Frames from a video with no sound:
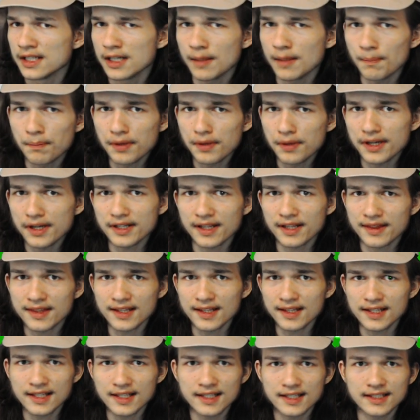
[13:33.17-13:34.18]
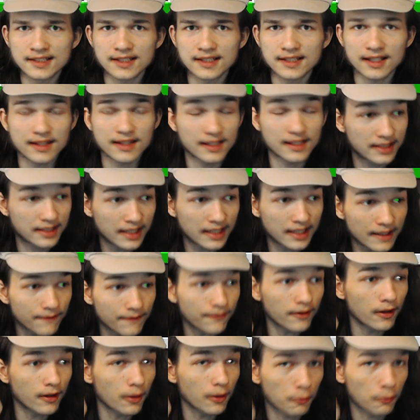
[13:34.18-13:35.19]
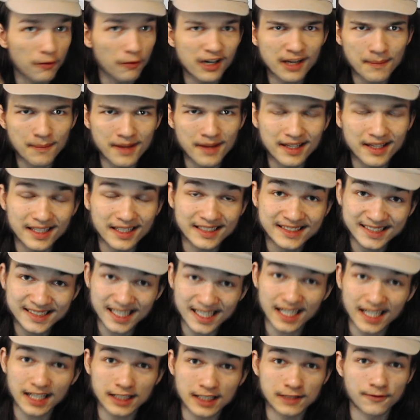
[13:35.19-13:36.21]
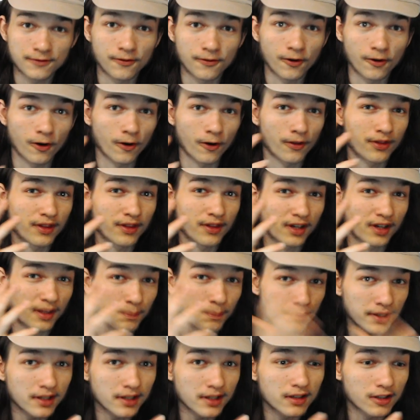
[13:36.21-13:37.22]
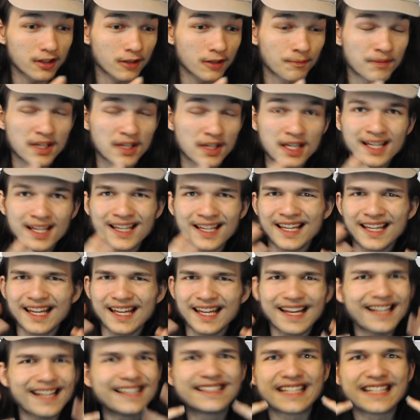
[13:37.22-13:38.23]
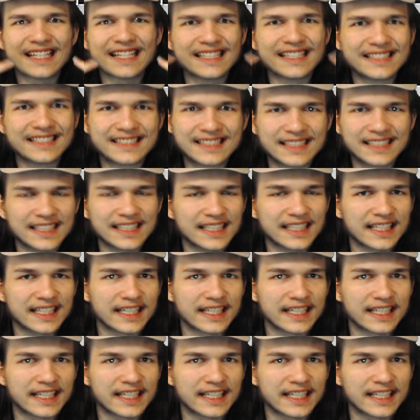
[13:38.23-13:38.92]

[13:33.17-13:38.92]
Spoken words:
But the thing is, the default recommended settings for the computer is insane,